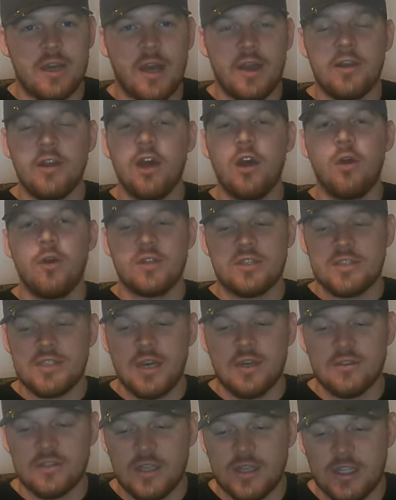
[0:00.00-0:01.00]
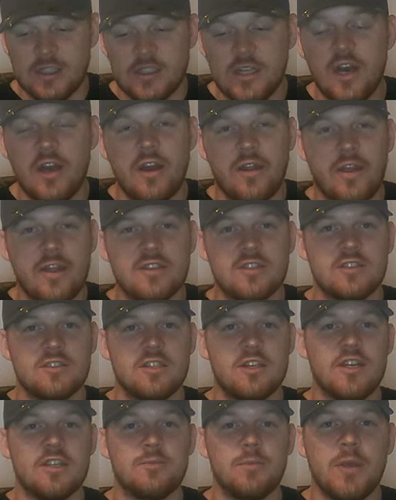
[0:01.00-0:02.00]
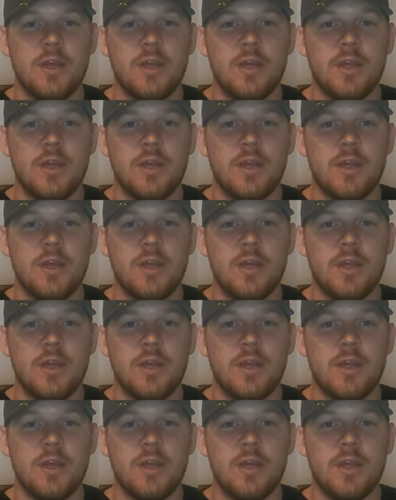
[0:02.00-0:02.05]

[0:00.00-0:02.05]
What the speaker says: And I know it sounds like a ton, and that's because it is.